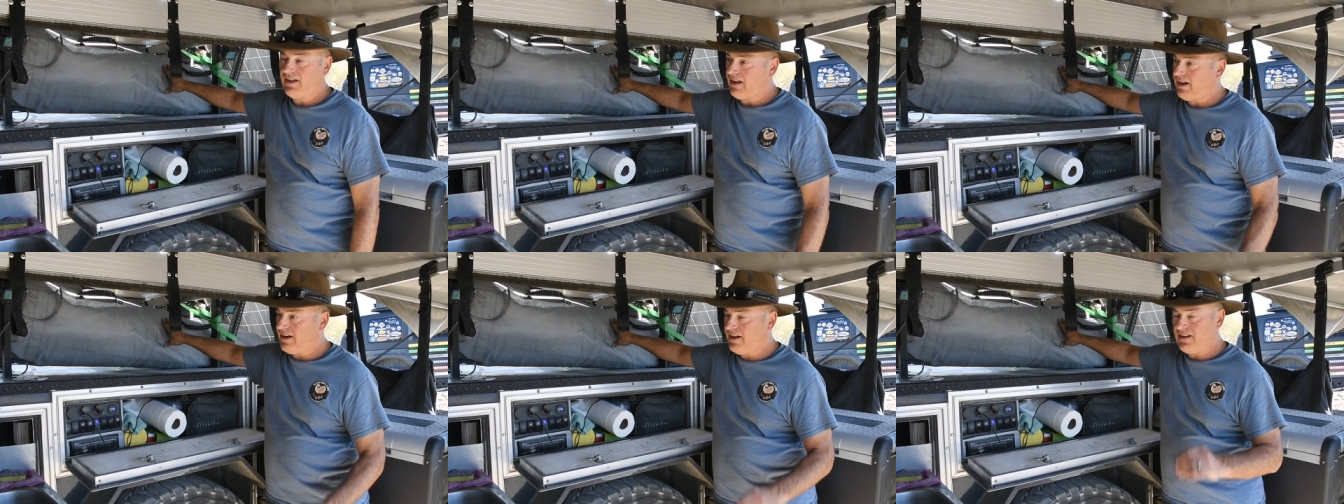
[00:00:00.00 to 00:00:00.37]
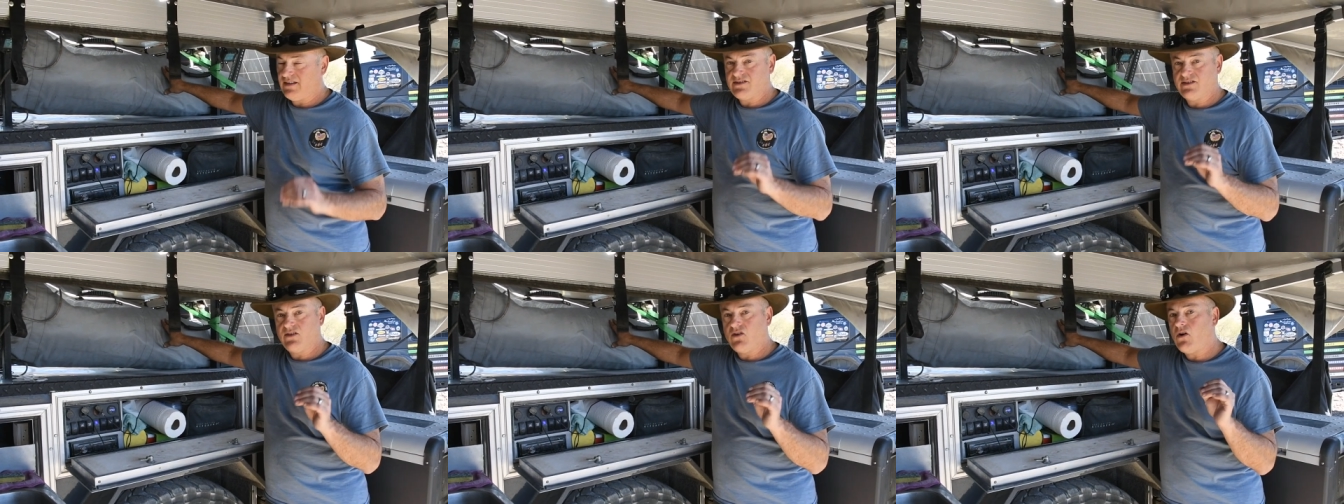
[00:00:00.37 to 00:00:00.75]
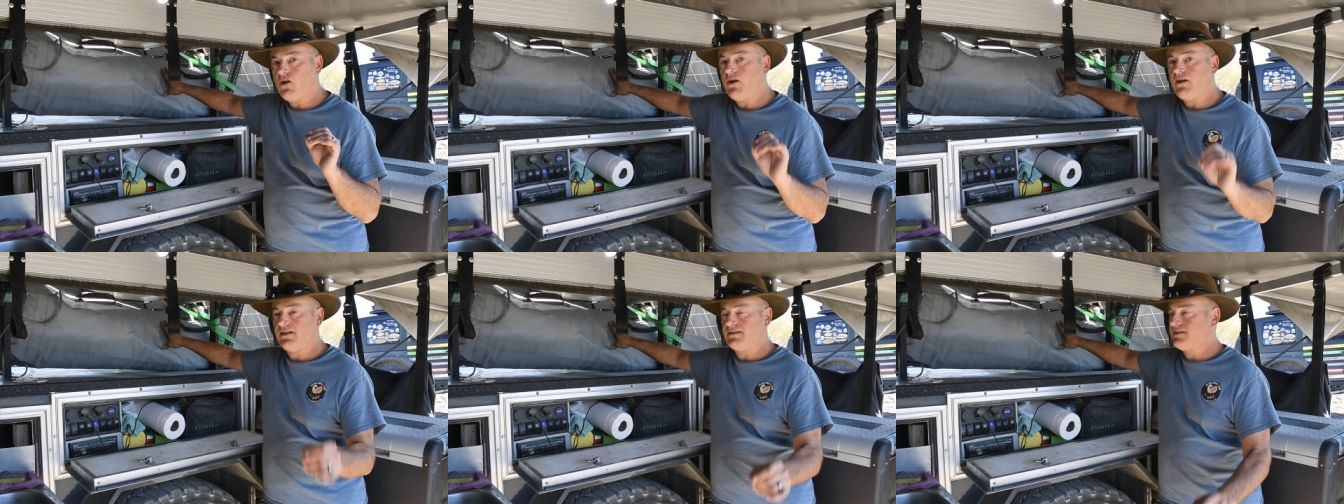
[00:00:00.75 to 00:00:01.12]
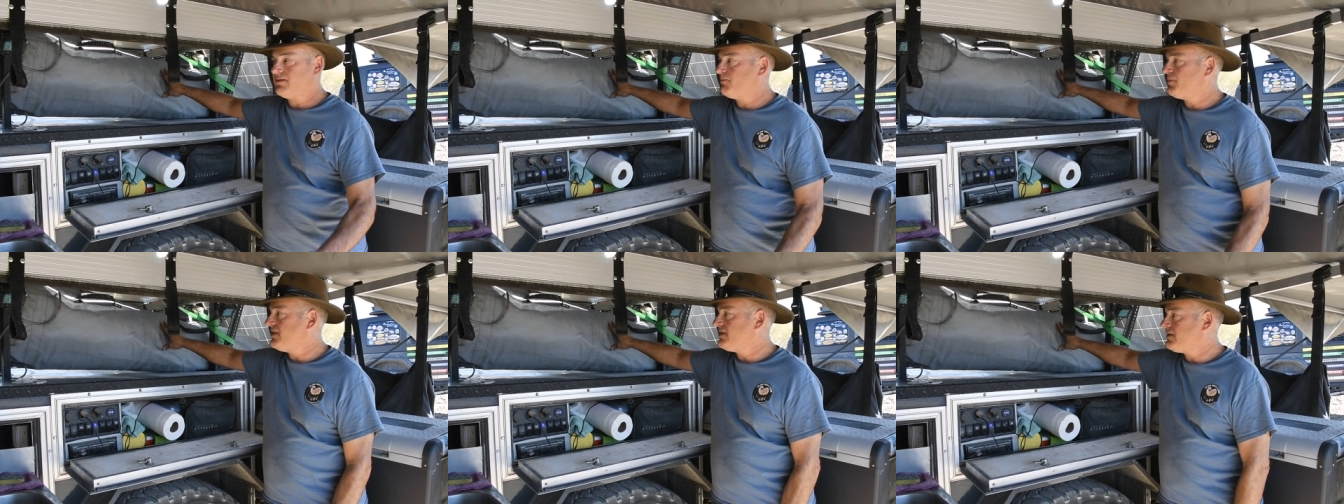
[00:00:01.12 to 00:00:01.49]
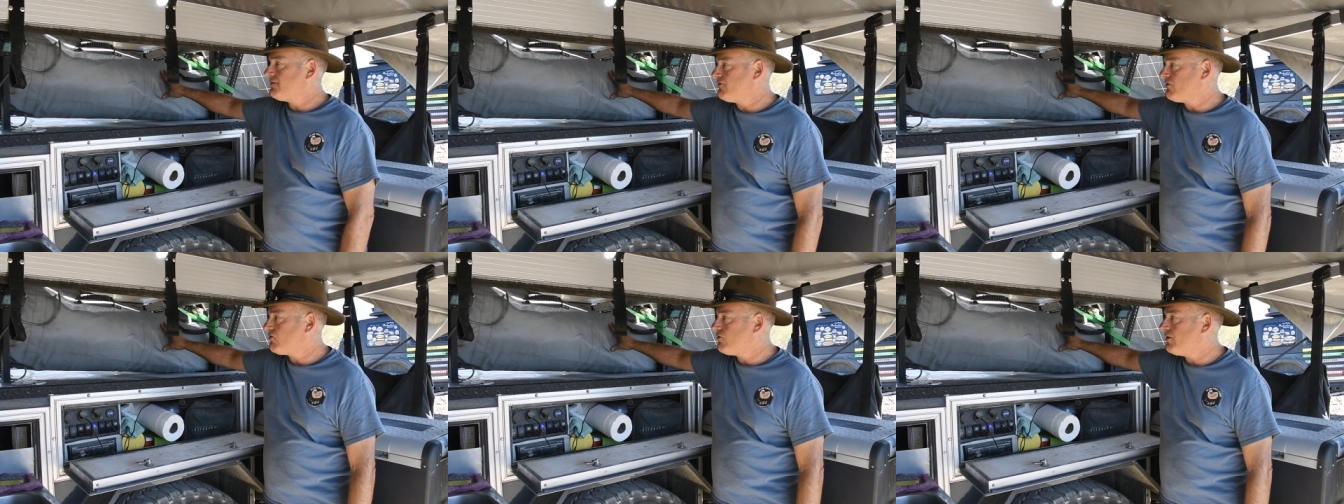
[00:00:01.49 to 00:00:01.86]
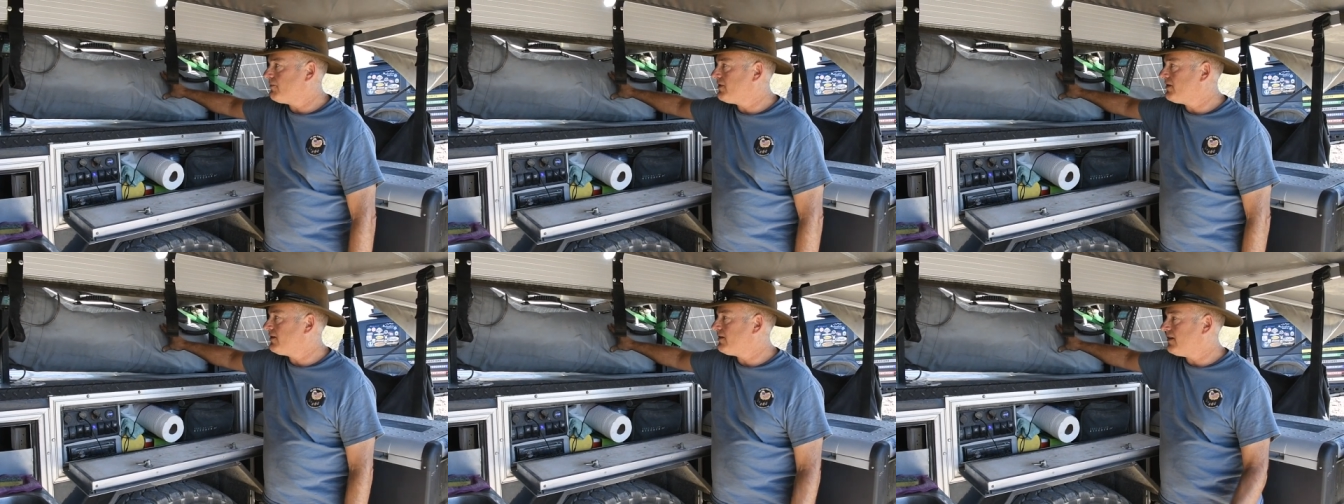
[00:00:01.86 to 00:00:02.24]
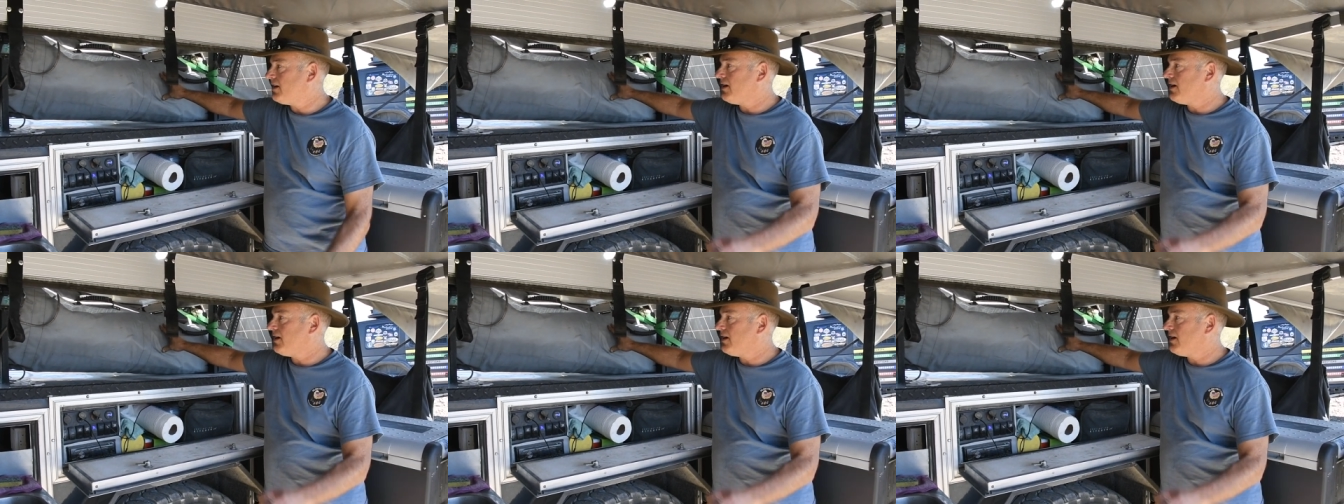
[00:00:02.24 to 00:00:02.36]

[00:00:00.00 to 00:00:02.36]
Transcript: It is an awesome piece of equipment.